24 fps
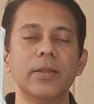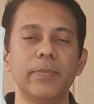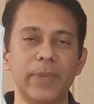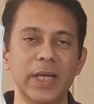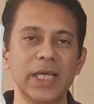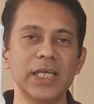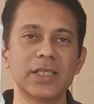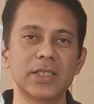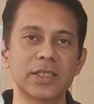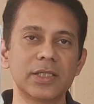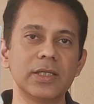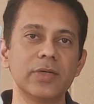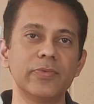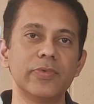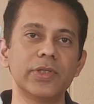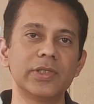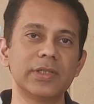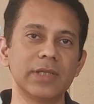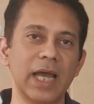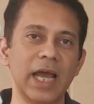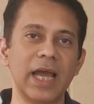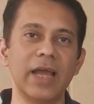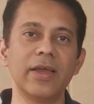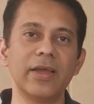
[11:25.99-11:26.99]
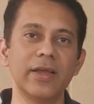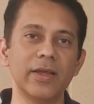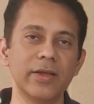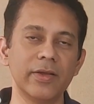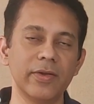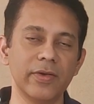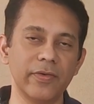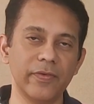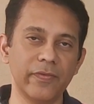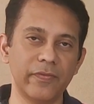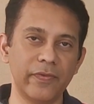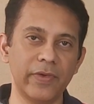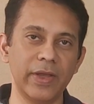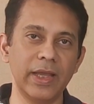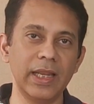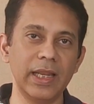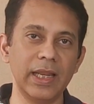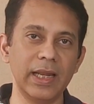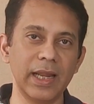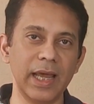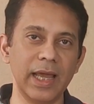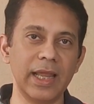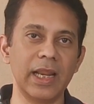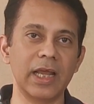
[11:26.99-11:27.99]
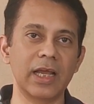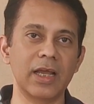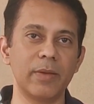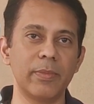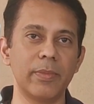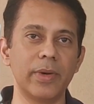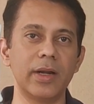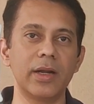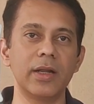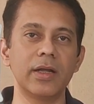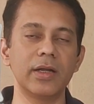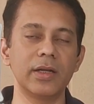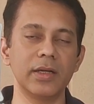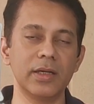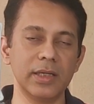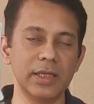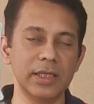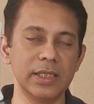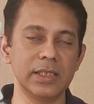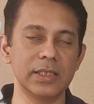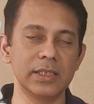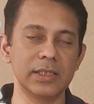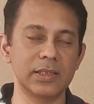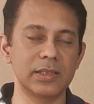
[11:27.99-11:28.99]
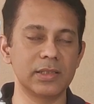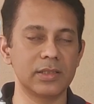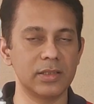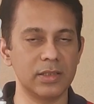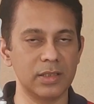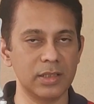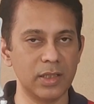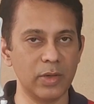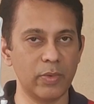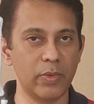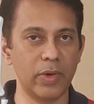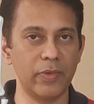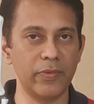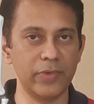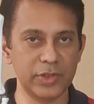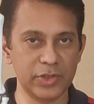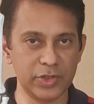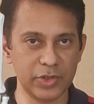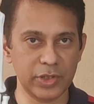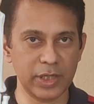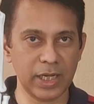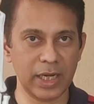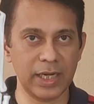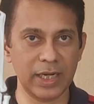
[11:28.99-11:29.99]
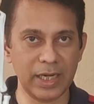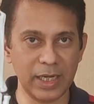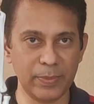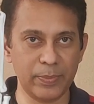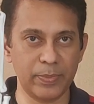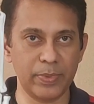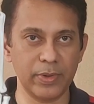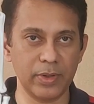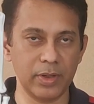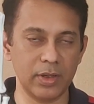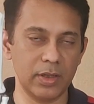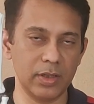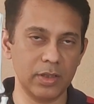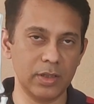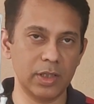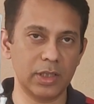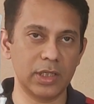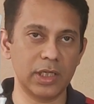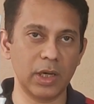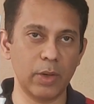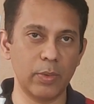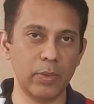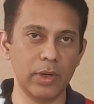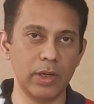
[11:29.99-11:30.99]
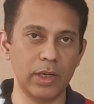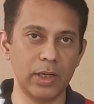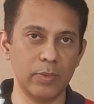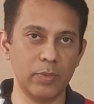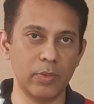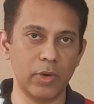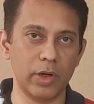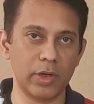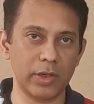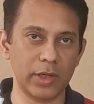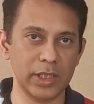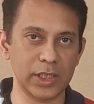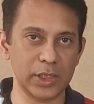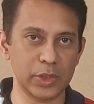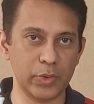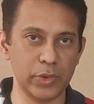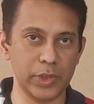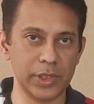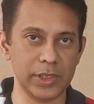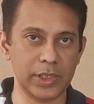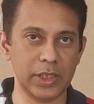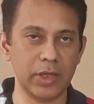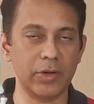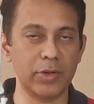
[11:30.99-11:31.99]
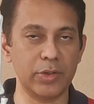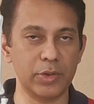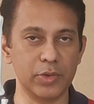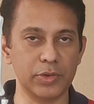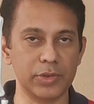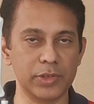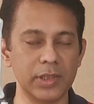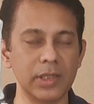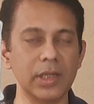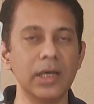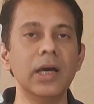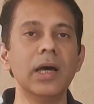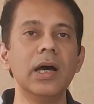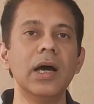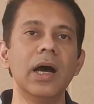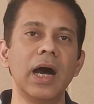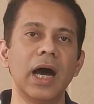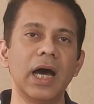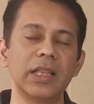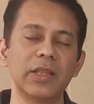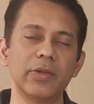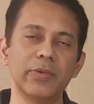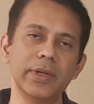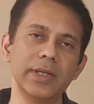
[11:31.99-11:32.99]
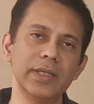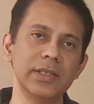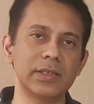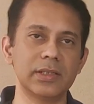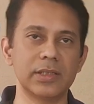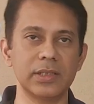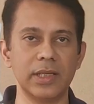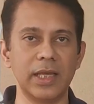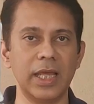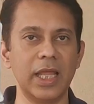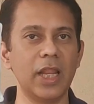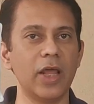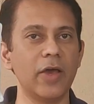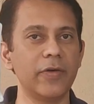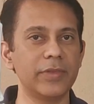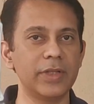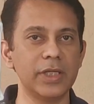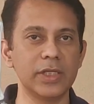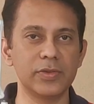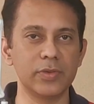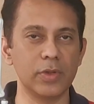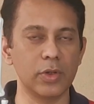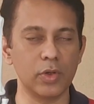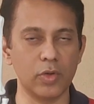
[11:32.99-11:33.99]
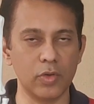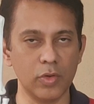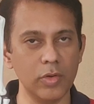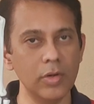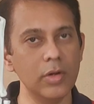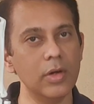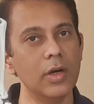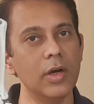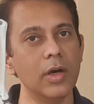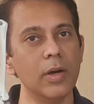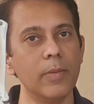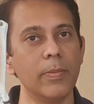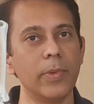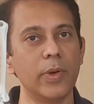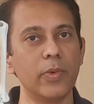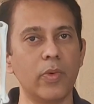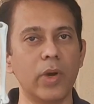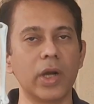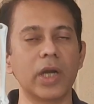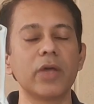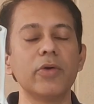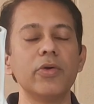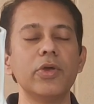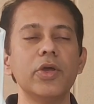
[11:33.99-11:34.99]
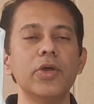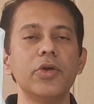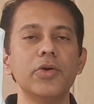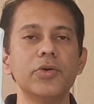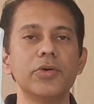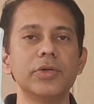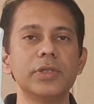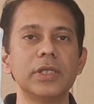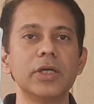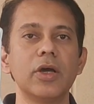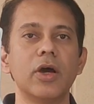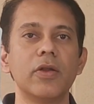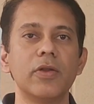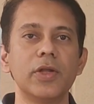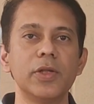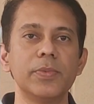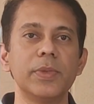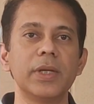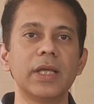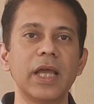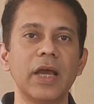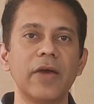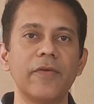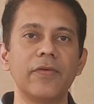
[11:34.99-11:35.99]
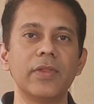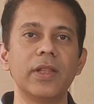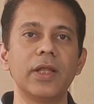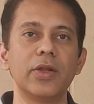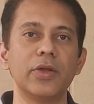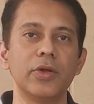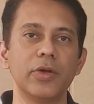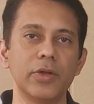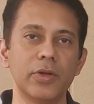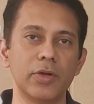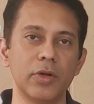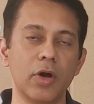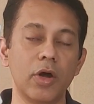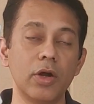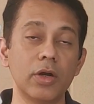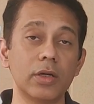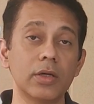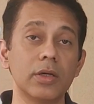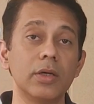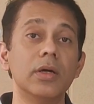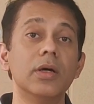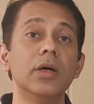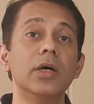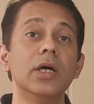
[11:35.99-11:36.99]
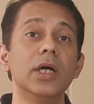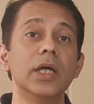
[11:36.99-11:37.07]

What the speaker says: The best which I feel and I recommend is the one which you can dip the towel in water and squeeze it out and use it. Otherwise, any of these will go. But whatever you're using, always be careful that you're not